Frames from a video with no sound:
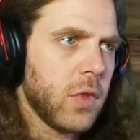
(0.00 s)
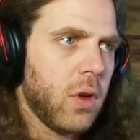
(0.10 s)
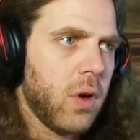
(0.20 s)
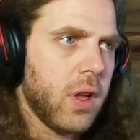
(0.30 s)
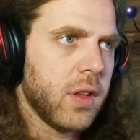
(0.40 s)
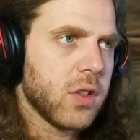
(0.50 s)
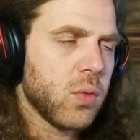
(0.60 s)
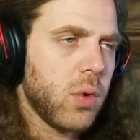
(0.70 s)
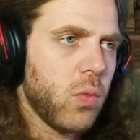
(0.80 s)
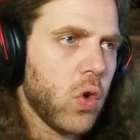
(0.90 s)
Alright, there's
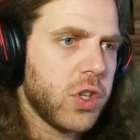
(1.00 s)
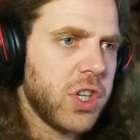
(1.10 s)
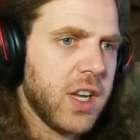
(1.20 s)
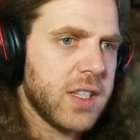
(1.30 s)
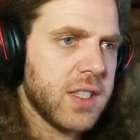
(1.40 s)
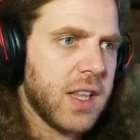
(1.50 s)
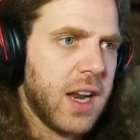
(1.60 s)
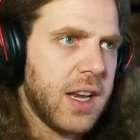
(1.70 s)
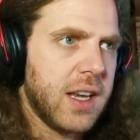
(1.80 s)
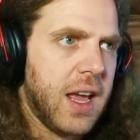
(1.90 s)
one more chest that
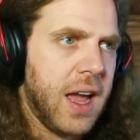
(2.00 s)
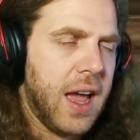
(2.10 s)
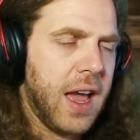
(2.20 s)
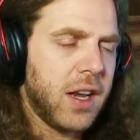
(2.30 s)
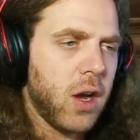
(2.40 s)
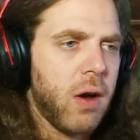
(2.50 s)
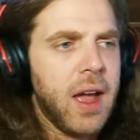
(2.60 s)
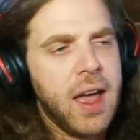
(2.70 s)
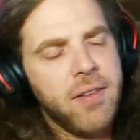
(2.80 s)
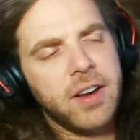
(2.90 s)
I know I
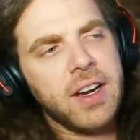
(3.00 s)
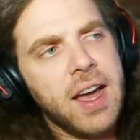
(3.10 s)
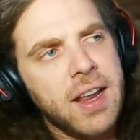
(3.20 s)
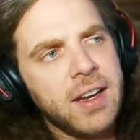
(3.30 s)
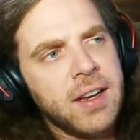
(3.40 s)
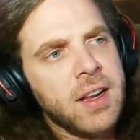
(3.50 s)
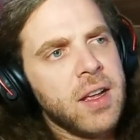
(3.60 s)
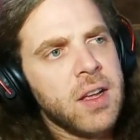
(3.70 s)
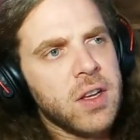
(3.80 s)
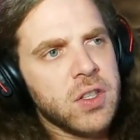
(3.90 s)
haven't gotten.
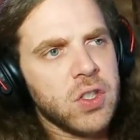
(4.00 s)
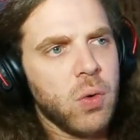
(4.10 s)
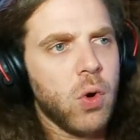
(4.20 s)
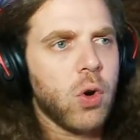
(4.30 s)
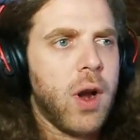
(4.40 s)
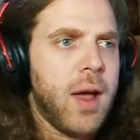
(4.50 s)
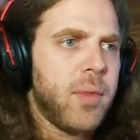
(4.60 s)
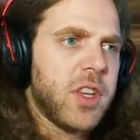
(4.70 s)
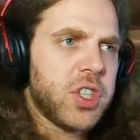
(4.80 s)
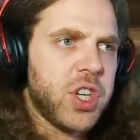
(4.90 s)
So we'll
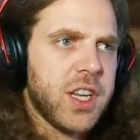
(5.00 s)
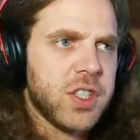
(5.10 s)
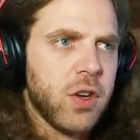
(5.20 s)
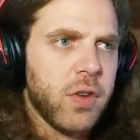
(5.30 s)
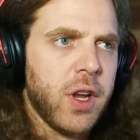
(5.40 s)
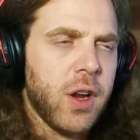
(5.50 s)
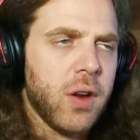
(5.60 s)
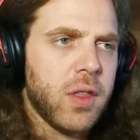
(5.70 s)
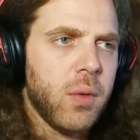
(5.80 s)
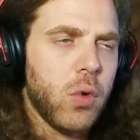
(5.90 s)
grab this chest over
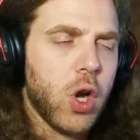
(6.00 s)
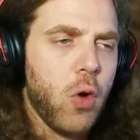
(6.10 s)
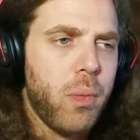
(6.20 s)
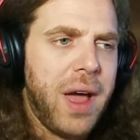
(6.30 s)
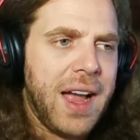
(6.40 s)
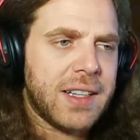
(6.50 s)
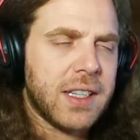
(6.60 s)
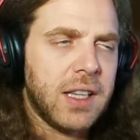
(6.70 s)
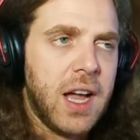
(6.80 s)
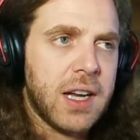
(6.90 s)
here, then we'll go back to
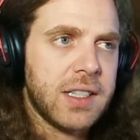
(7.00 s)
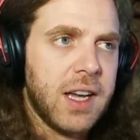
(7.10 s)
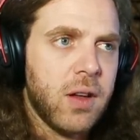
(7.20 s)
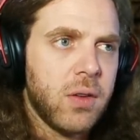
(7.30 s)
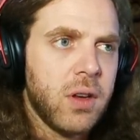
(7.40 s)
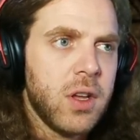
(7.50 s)
Clocktown.